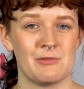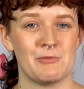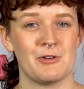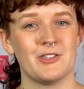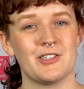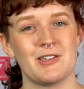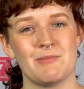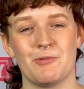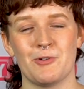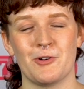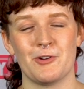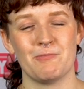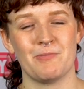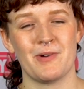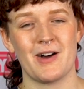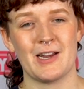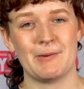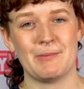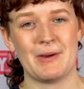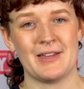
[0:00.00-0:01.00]
The most important
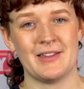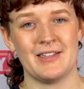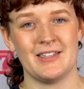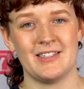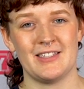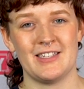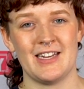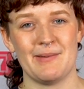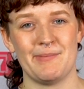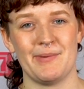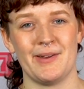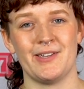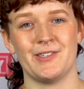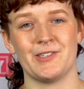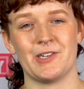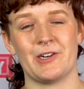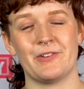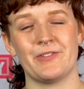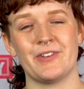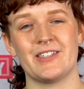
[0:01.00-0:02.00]
part about this tip
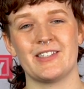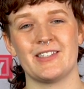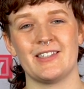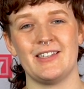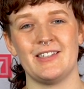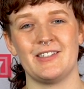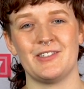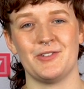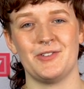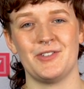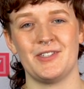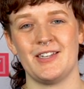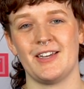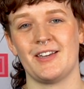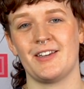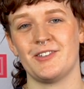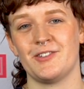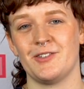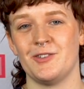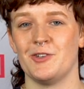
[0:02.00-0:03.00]
is obviously to
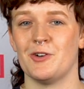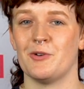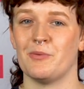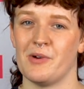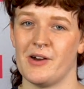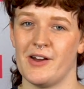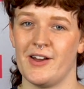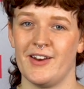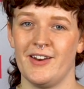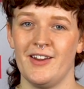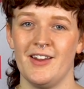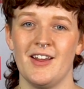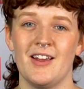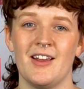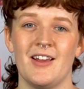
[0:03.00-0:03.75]
stick to your word.